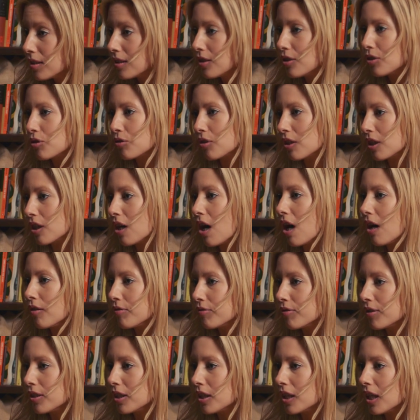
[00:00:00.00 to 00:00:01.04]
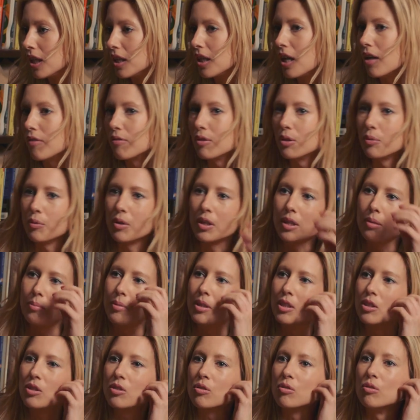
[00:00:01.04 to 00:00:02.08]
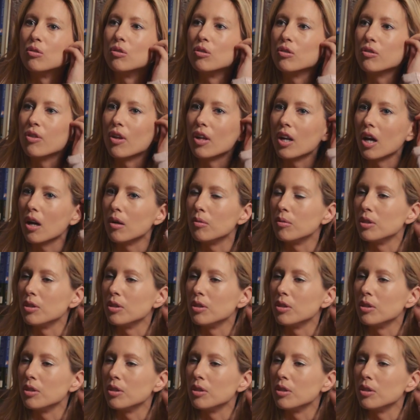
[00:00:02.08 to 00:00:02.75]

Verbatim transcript: didn't drink coffee, and everyone at my school thought I